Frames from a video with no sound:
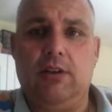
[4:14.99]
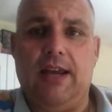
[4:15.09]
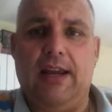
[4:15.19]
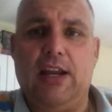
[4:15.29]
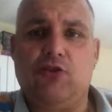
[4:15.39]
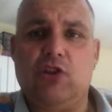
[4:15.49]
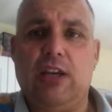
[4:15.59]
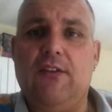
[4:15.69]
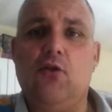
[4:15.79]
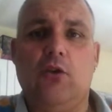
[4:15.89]
get a gastric
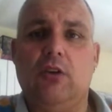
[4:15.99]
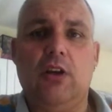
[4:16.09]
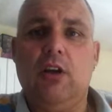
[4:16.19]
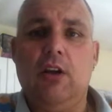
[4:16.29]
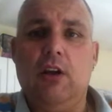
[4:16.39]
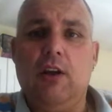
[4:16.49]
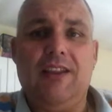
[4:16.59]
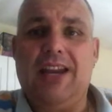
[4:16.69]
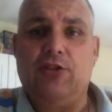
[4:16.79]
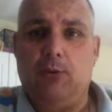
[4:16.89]
sleeve. You want
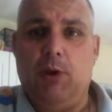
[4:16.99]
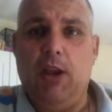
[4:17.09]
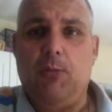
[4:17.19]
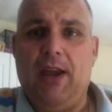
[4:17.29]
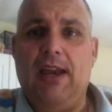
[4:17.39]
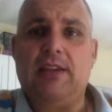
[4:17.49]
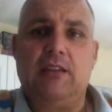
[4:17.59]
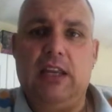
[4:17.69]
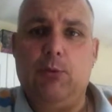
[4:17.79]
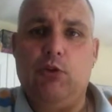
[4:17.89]
the gastric bypass,
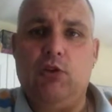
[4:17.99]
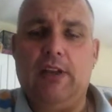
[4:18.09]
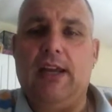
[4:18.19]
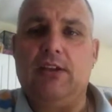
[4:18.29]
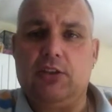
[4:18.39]
he will do that.